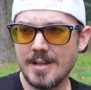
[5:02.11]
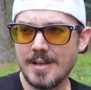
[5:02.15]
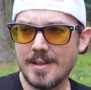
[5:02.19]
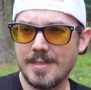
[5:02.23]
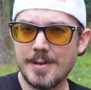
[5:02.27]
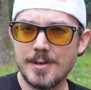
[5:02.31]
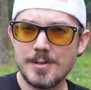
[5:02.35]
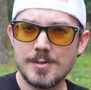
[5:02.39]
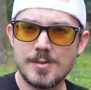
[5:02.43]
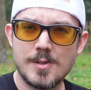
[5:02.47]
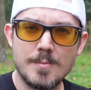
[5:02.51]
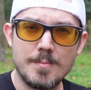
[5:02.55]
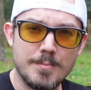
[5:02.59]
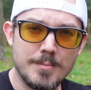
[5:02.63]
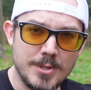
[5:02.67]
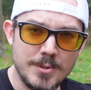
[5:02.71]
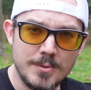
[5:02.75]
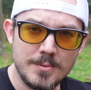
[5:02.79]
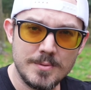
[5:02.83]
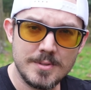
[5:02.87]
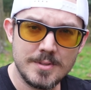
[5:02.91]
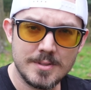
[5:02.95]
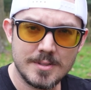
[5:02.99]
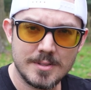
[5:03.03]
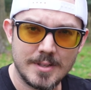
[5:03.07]
There's the
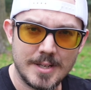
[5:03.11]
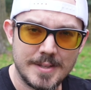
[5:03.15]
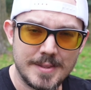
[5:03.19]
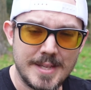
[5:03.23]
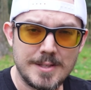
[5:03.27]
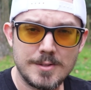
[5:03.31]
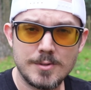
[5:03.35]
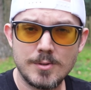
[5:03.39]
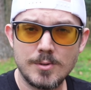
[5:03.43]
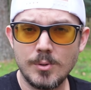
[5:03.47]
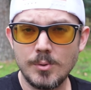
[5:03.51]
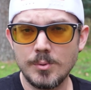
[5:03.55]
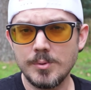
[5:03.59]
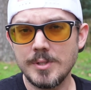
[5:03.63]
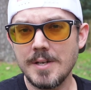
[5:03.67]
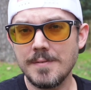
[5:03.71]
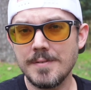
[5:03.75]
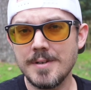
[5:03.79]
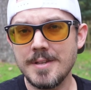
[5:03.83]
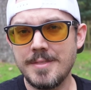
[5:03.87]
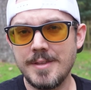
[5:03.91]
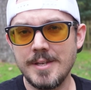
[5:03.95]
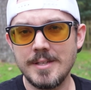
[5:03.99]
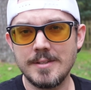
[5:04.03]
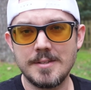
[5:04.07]
Mutant, and that's cool and
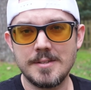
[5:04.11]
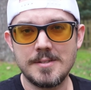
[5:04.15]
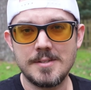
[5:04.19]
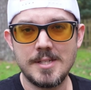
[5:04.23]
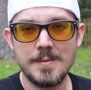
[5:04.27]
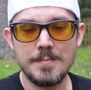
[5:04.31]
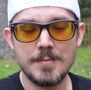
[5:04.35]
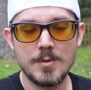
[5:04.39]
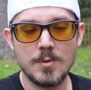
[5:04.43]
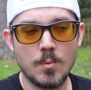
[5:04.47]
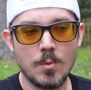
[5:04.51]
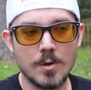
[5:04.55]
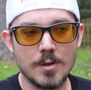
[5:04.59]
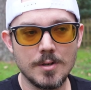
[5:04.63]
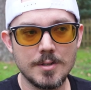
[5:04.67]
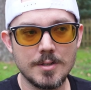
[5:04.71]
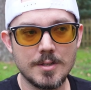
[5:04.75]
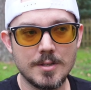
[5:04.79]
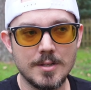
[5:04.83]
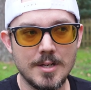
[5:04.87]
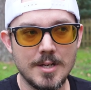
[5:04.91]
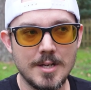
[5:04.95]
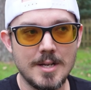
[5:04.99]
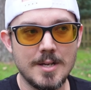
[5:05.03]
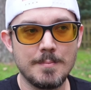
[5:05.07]
everything. They seem to work,
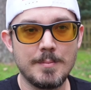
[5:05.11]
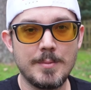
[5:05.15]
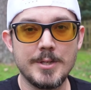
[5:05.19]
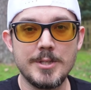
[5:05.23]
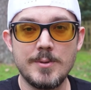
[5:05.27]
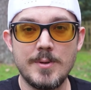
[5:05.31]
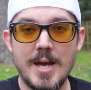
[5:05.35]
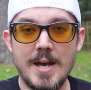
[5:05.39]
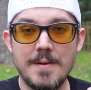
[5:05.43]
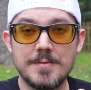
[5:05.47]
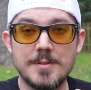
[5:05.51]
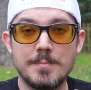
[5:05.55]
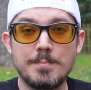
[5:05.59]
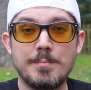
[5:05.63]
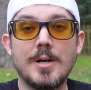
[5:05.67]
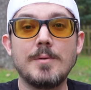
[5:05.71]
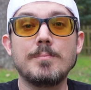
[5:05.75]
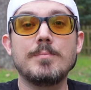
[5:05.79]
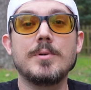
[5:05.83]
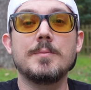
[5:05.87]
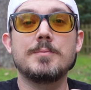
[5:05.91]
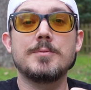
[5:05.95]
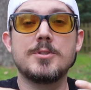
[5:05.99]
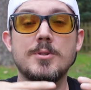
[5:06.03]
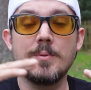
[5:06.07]
but you have to
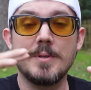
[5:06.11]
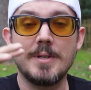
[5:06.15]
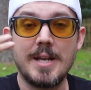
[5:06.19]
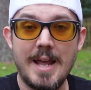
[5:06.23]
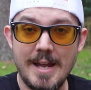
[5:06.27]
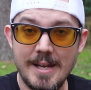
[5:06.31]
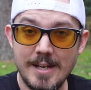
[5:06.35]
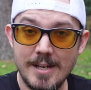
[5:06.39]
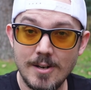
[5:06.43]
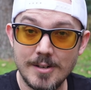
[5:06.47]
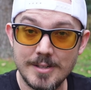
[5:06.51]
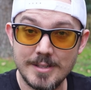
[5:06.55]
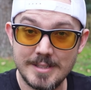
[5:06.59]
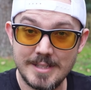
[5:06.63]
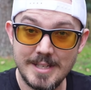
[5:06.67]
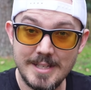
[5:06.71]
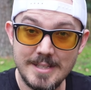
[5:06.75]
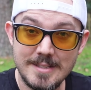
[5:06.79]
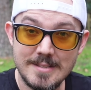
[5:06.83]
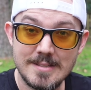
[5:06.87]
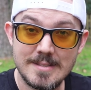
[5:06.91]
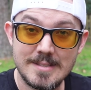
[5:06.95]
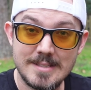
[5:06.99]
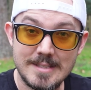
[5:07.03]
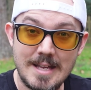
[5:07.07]
bump up to an
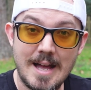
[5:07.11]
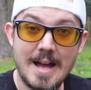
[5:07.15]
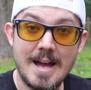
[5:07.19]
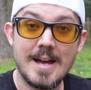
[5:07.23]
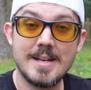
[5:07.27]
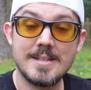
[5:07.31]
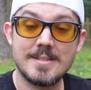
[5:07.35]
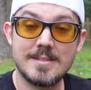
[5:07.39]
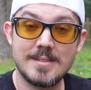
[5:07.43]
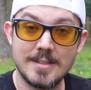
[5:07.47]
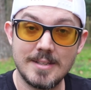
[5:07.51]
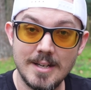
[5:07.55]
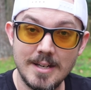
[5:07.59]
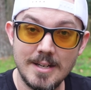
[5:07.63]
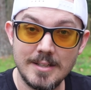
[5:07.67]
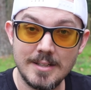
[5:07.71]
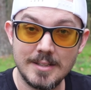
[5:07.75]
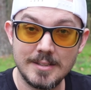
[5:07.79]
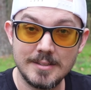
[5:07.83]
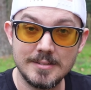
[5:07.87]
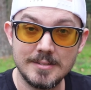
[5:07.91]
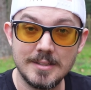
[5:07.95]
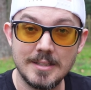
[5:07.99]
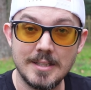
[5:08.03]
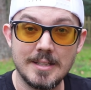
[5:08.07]
AR-10 sized
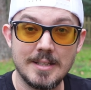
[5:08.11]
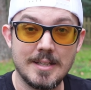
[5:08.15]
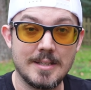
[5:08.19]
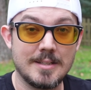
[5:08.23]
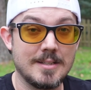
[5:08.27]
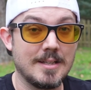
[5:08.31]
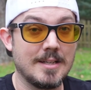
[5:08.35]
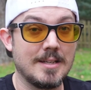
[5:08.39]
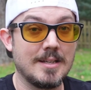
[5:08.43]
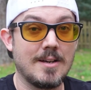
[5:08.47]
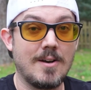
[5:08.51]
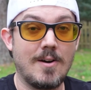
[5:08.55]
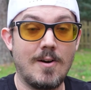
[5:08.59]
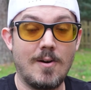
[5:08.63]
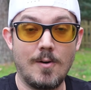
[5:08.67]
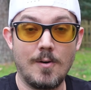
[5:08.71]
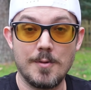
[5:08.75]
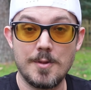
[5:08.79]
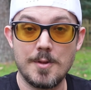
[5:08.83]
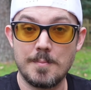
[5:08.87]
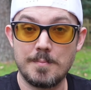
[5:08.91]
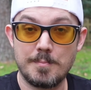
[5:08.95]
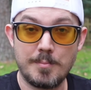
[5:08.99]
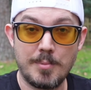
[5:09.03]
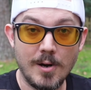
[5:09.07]
gun. All
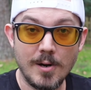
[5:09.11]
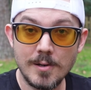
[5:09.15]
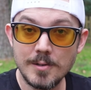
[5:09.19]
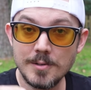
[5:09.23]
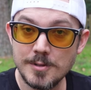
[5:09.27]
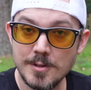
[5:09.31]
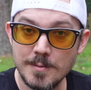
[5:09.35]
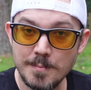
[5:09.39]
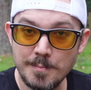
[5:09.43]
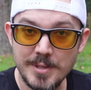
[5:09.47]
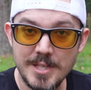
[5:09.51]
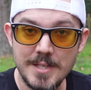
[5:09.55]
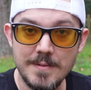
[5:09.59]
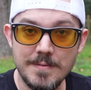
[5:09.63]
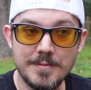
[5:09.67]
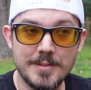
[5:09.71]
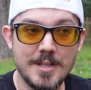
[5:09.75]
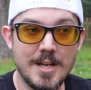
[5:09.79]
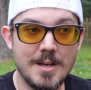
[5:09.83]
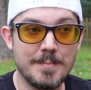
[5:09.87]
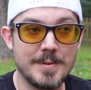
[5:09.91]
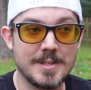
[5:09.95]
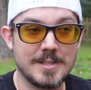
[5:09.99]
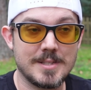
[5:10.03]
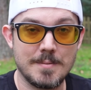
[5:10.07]
the parts are beefed
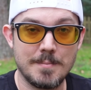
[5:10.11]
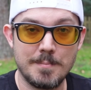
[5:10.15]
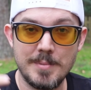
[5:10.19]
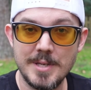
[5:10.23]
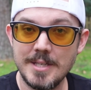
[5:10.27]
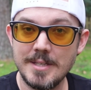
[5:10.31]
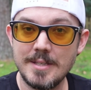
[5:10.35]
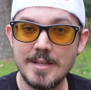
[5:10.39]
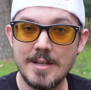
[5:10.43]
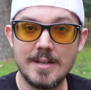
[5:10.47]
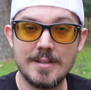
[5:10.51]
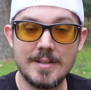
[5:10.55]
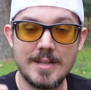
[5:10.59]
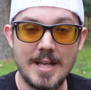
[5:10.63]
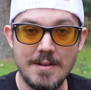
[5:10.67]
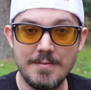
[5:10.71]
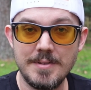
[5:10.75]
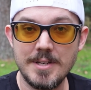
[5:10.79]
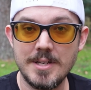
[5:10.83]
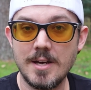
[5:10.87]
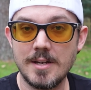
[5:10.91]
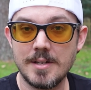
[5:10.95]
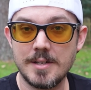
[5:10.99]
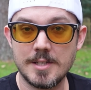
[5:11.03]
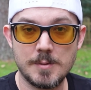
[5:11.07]
up. It's a big gun, heavy
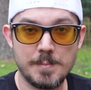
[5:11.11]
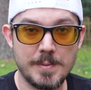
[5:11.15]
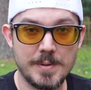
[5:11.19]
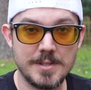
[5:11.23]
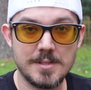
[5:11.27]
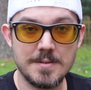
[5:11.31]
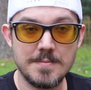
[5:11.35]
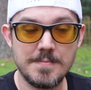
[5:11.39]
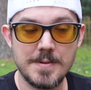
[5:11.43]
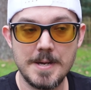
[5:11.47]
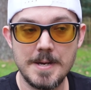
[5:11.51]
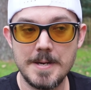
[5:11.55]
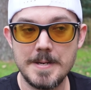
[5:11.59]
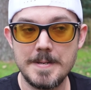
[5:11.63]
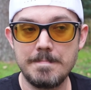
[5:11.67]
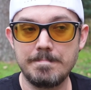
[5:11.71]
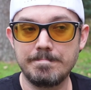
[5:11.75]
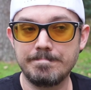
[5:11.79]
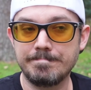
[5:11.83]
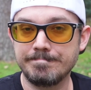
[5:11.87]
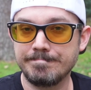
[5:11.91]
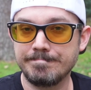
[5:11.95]
gun, expensive gun.